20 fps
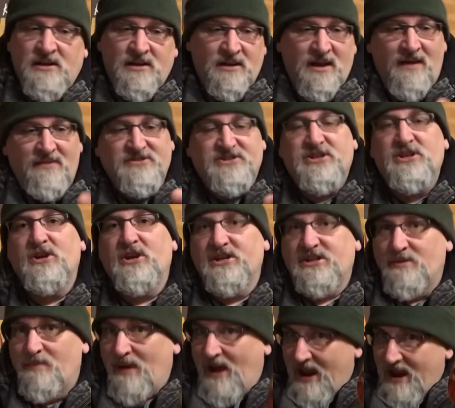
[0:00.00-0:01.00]
obviously you get
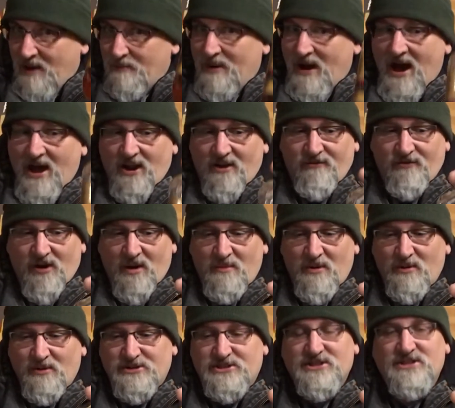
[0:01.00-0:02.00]
to buy a bottle from
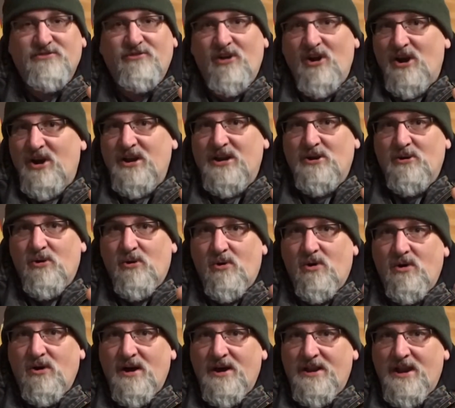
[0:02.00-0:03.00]
it, which is very
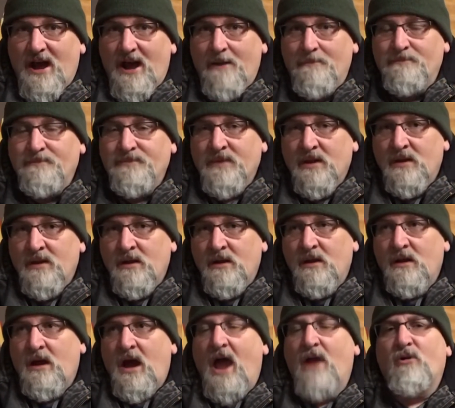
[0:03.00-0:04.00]
cool. And
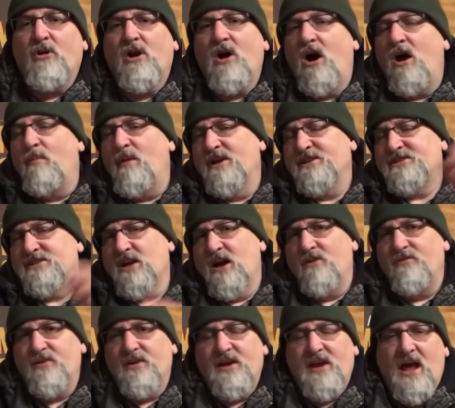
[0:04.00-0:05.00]
I recall
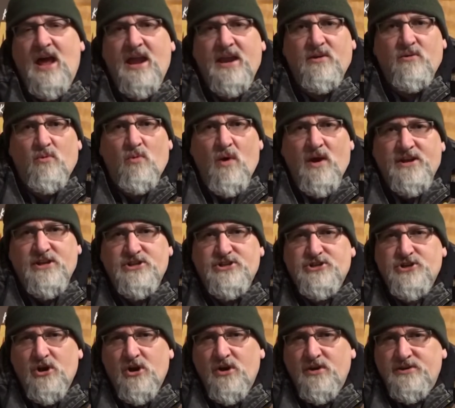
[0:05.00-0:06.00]
myself and a guy in a white
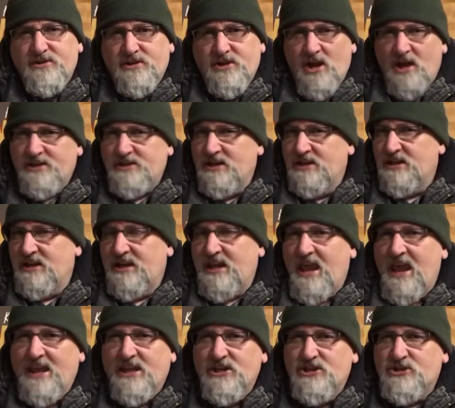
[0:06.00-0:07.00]
shirt tucked into
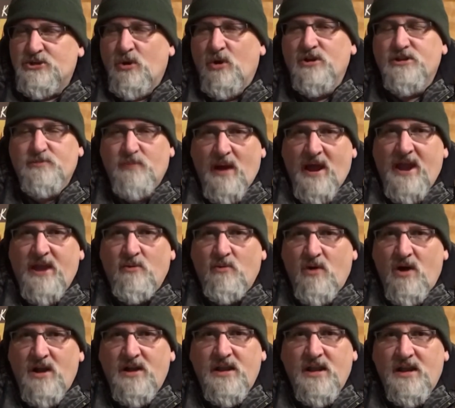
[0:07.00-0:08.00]
khaki shorts buying
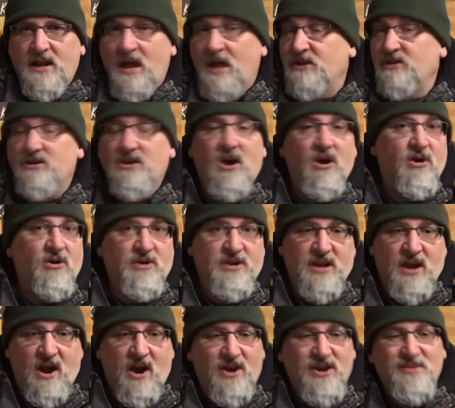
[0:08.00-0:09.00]
one, and you know who
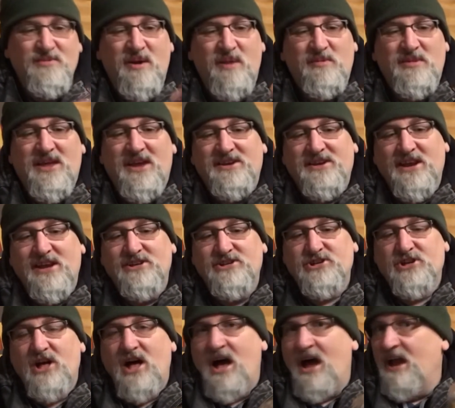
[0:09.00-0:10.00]
you are. You remember that day,
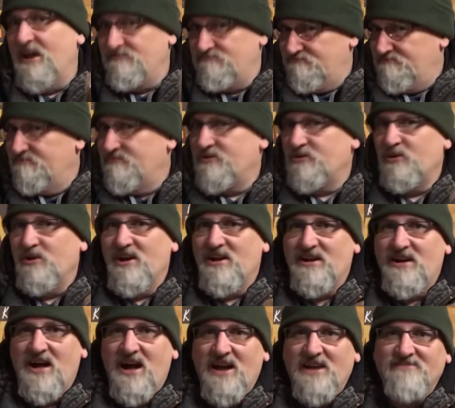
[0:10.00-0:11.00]
July, 3
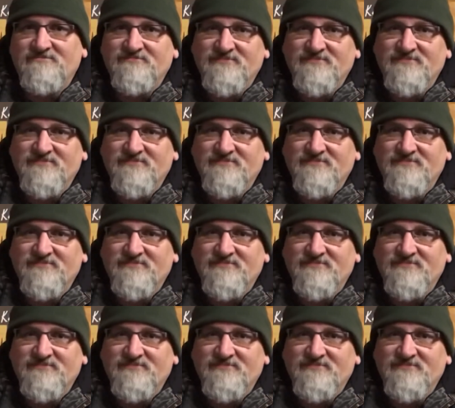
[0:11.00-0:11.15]
o'clock.